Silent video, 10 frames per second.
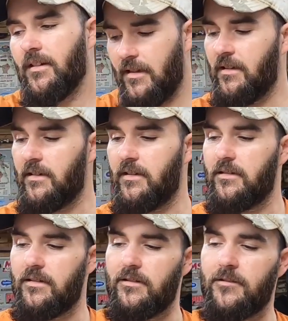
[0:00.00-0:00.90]
and
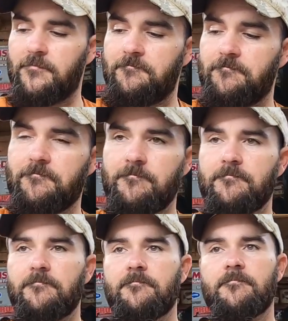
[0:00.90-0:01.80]
um,
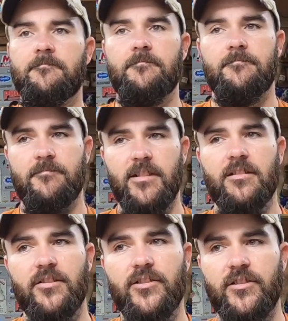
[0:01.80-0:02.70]
it's
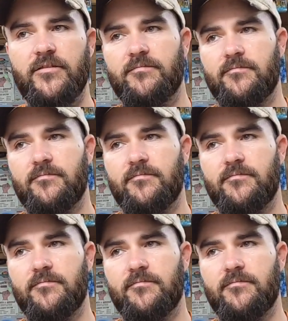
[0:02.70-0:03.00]
a good,